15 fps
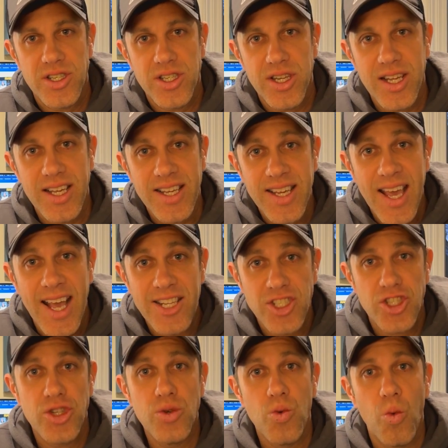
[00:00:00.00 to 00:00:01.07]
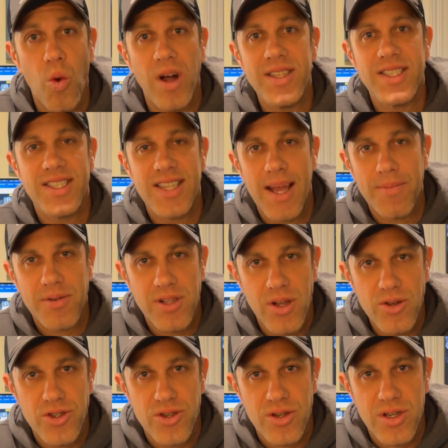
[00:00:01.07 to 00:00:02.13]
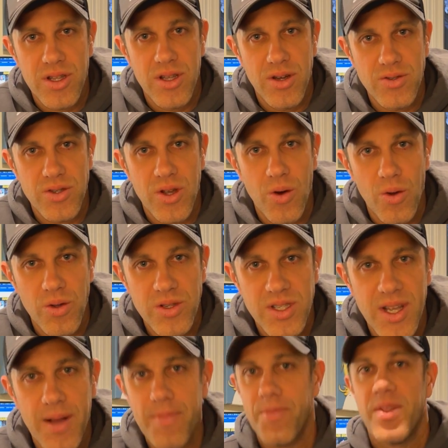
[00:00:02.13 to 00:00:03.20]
to get you one step closer to those goals?